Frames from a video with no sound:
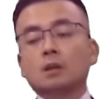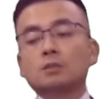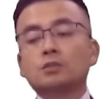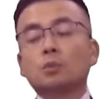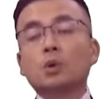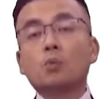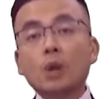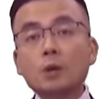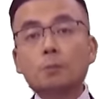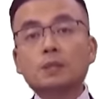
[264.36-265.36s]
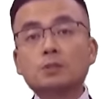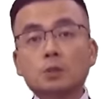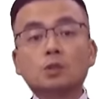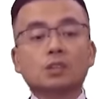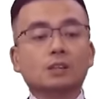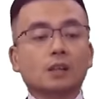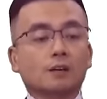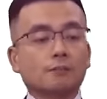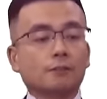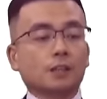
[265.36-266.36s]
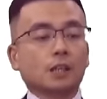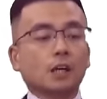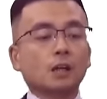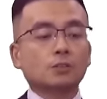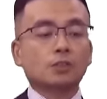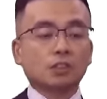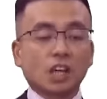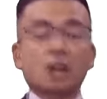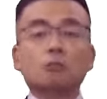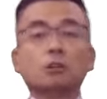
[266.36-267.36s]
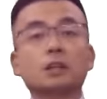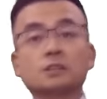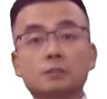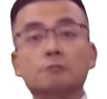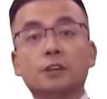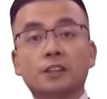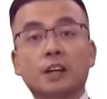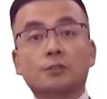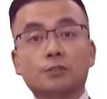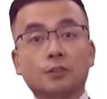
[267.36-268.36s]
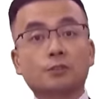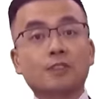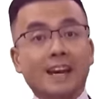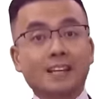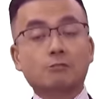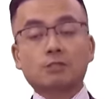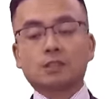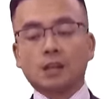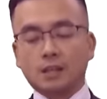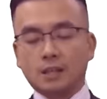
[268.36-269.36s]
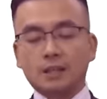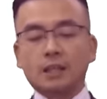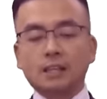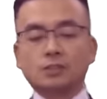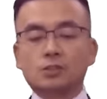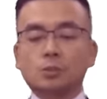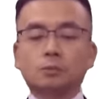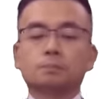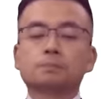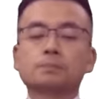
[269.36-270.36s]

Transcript: So we will be using that figure to calculate the free cash flows to equity later on.